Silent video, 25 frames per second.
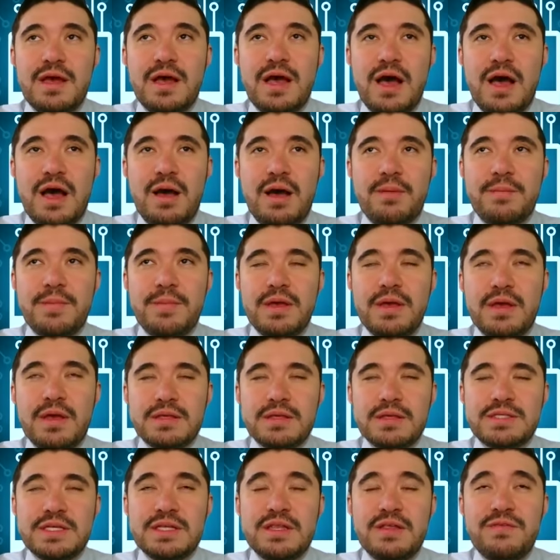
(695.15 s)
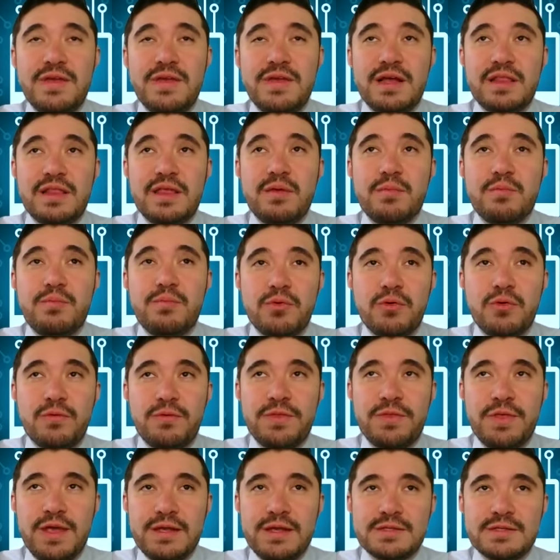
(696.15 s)
uh, significantly improve
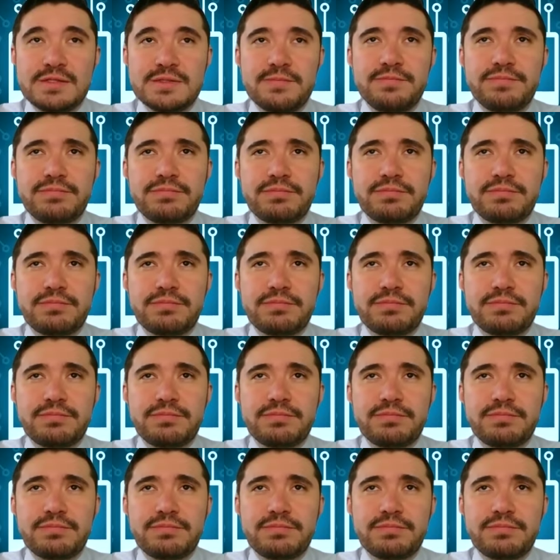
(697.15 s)
things